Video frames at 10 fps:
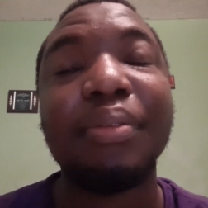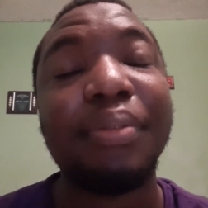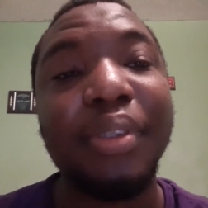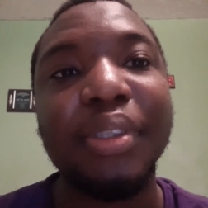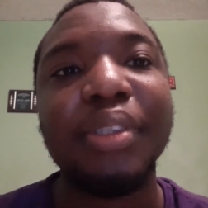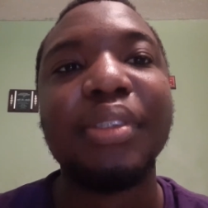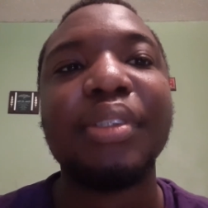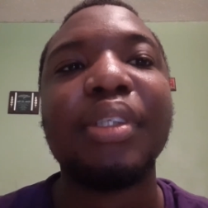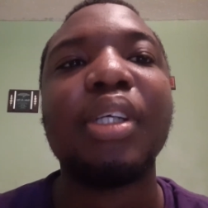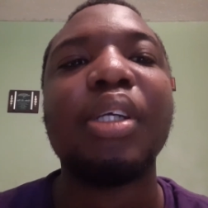first
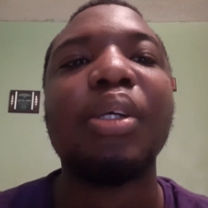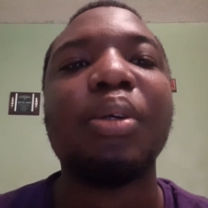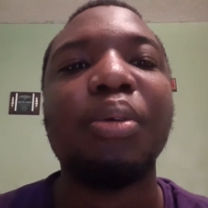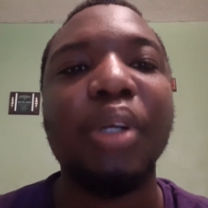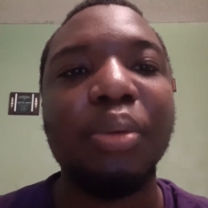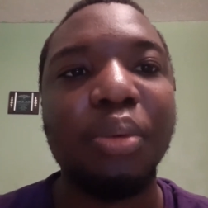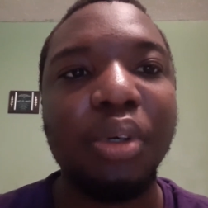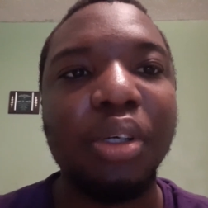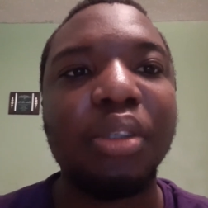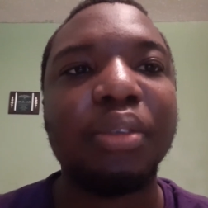Great
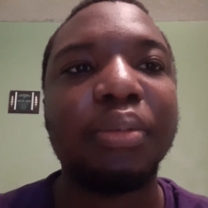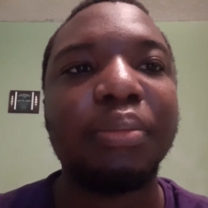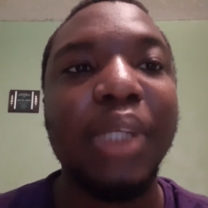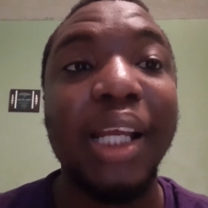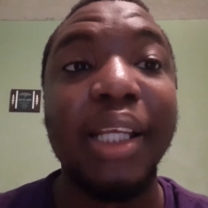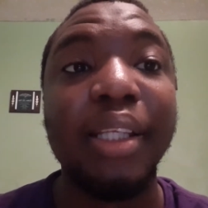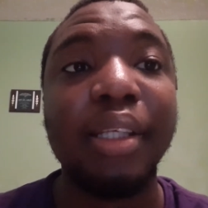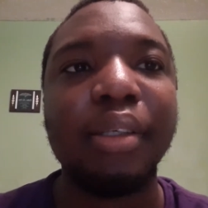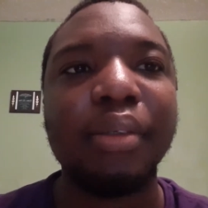War had ended.